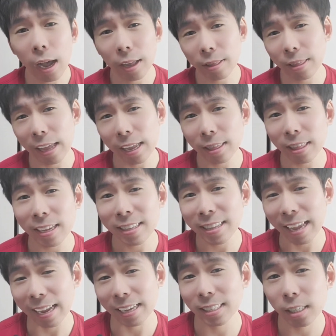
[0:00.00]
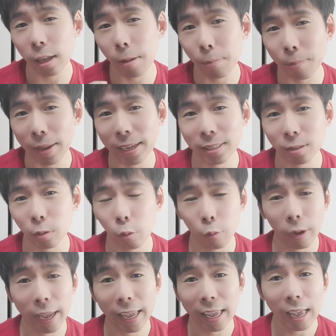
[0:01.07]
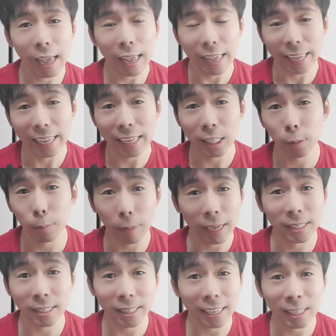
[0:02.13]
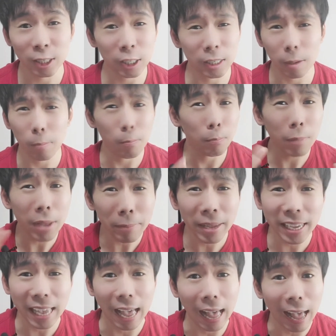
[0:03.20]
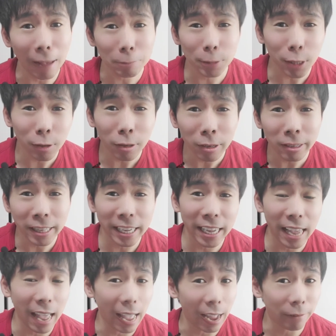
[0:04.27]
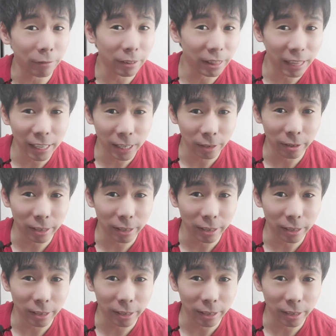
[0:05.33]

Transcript: then the next best way is basically just mimic absolutely everything you